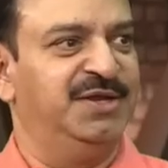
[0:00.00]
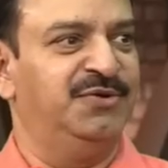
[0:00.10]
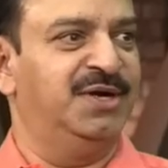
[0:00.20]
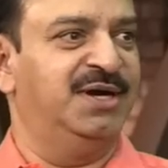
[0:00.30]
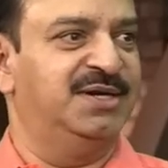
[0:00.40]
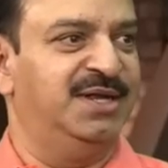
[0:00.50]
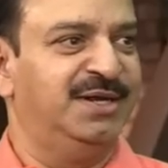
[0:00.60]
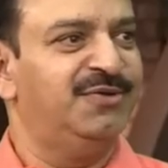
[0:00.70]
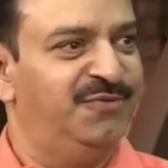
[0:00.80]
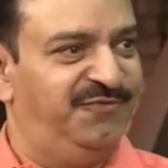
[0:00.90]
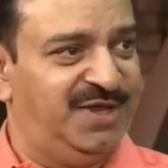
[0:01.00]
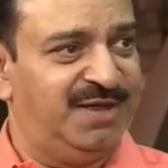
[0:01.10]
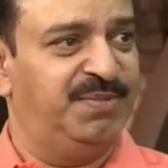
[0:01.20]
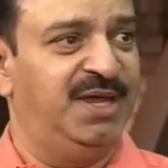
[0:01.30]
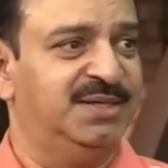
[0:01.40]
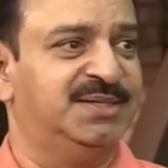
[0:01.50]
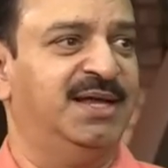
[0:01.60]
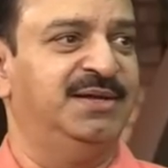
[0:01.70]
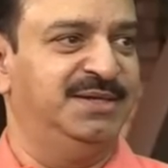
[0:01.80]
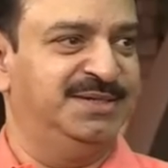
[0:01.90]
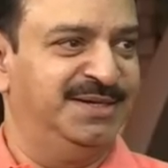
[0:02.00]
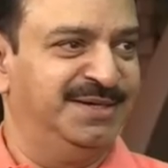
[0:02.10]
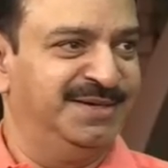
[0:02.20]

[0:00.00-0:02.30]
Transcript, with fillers: yoga trainer who we are paying the salaries. So